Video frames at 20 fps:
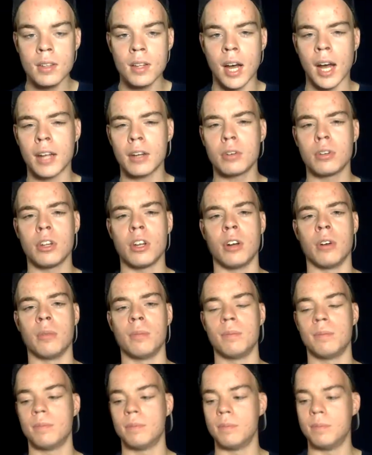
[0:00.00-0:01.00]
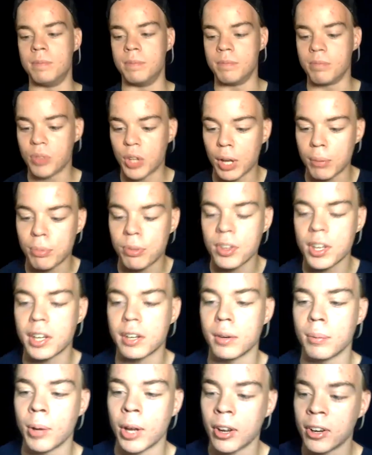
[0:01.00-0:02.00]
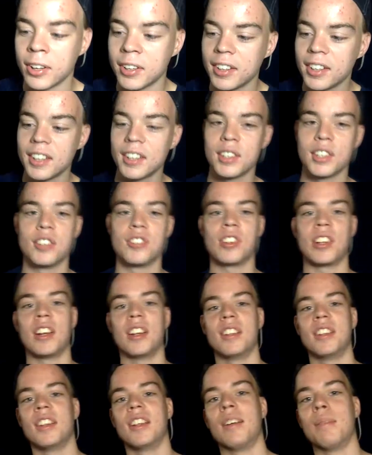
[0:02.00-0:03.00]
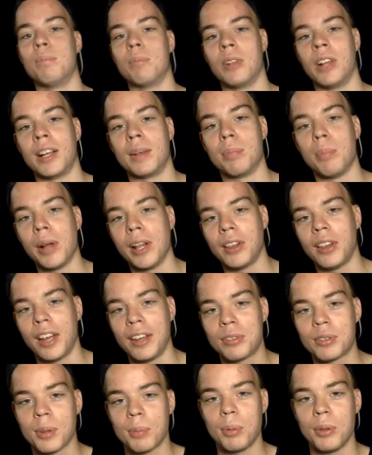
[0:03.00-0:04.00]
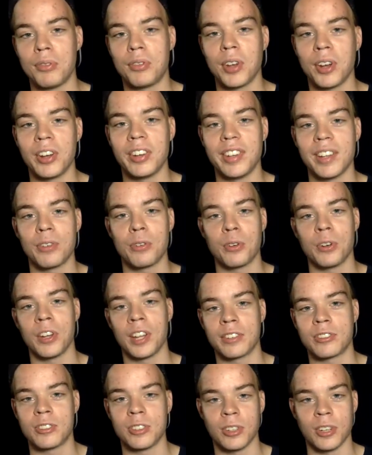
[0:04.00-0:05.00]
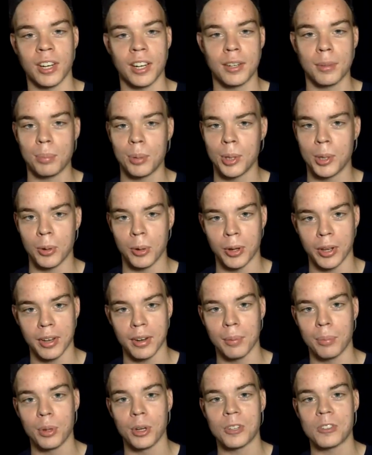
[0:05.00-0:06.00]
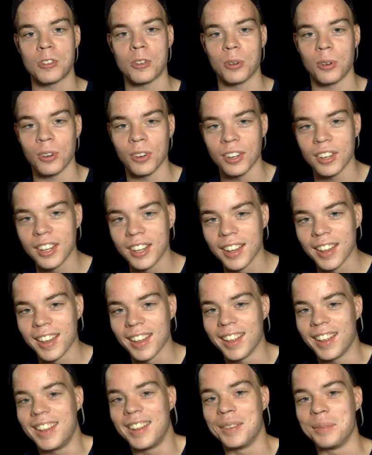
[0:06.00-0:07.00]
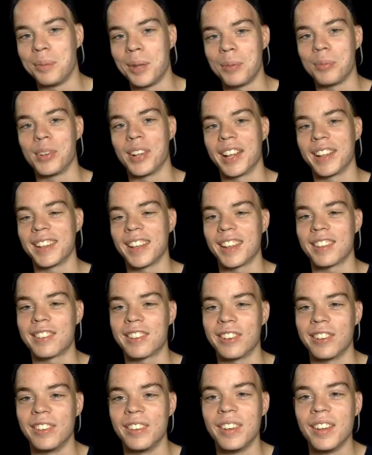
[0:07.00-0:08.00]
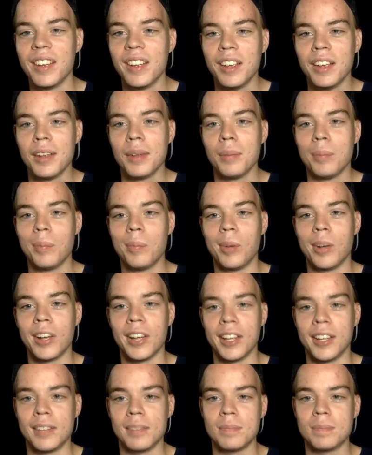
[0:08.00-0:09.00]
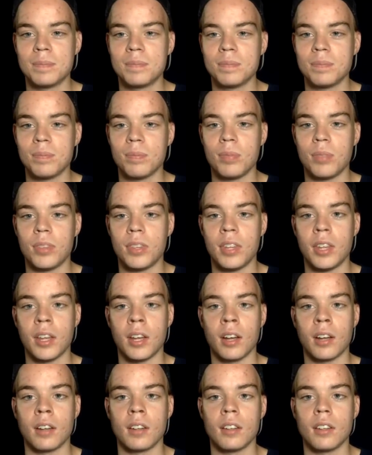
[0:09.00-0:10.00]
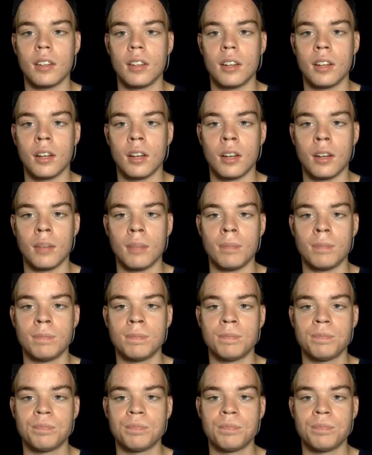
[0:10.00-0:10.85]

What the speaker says: I don't know. I'm thinking about it. Like, my life could be very different next year. I could be going on a book tour. Maybe not that soon. But, yeah. I